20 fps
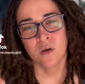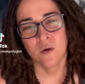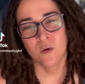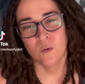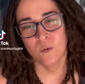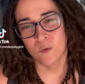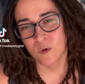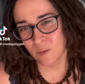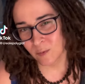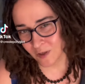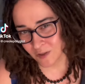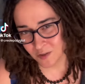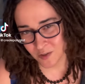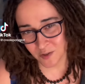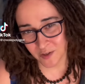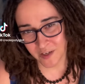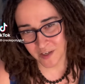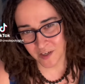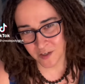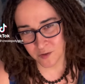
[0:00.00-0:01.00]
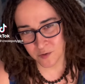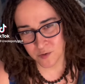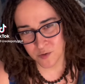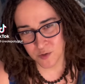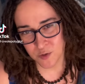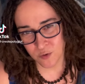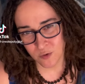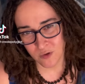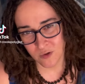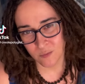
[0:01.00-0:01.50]
What about learning
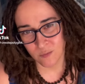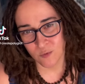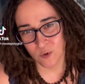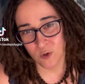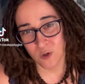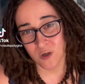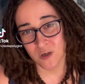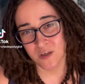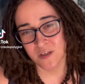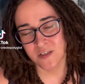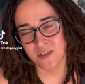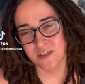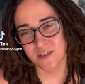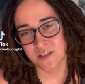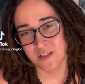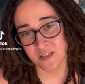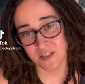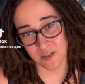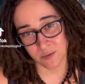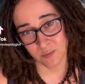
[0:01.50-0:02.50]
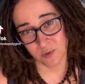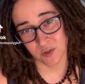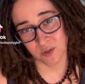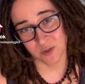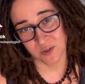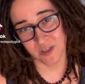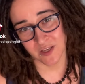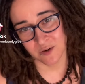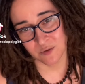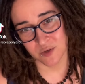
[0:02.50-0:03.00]
two or more similar
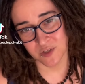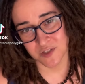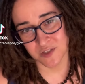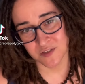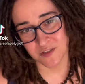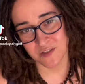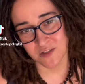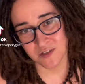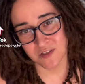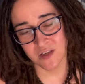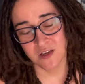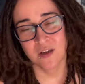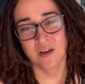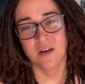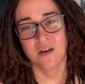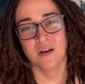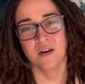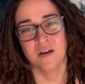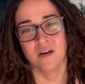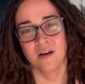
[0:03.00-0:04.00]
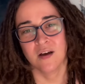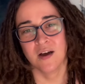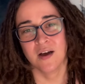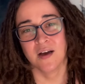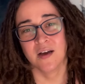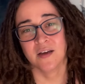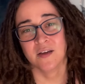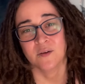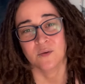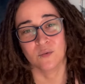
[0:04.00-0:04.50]
languages?
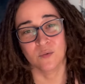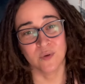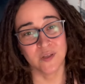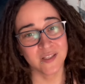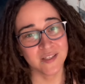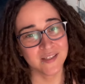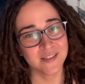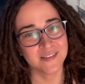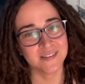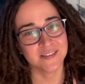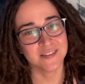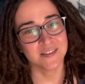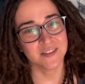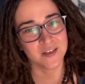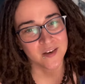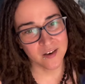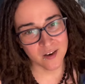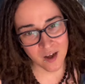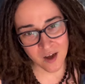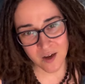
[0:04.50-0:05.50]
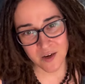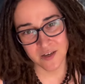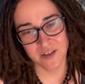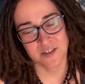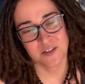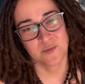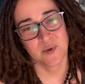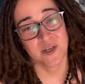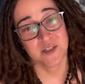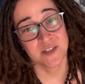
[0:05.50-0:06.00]
I really did not
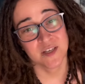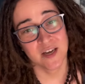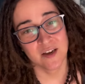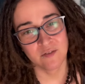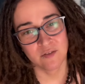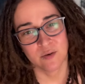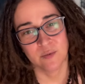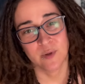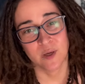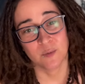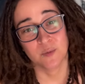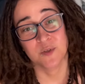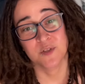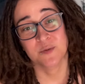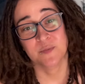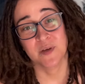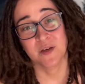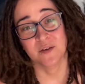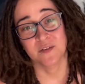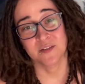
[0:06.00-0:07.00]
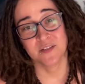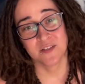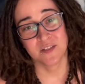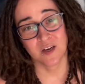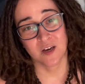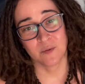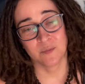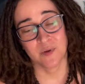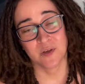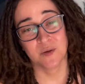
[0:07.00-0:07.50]
expect to ever be able to speak on this
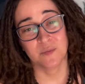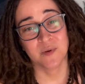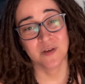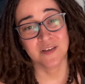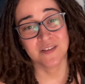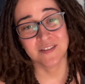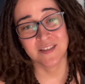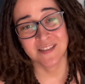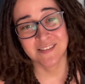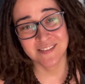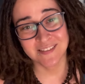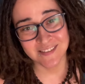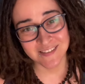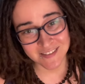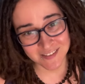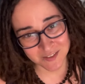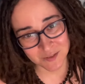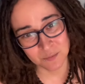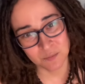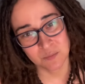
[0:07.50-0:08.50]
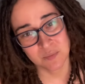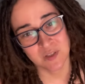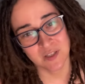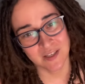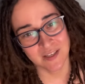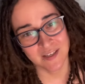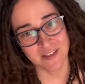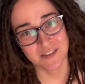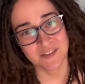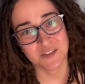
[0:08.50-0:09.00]
topic because I didn't
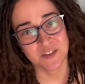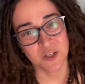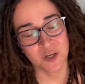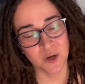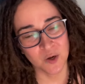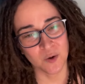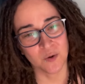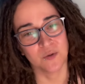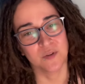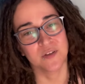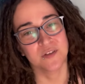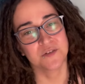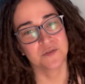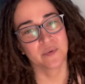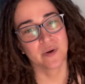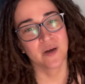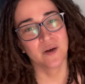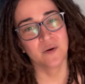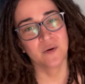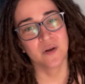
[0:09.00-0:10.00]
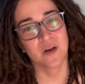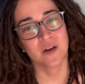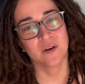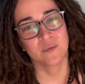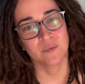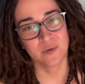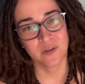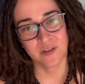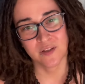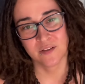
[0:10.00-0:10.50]
plan to go this route. I
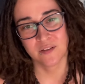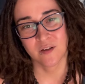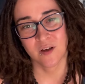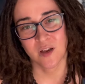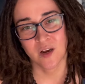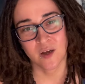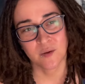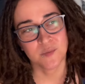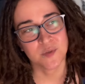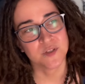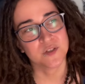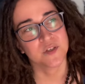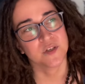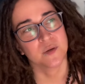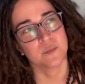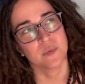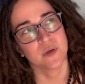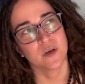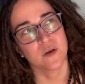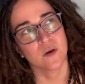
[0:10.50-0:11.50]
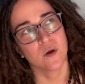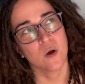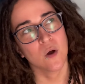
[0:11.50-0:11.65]
really thought I'm just going to pick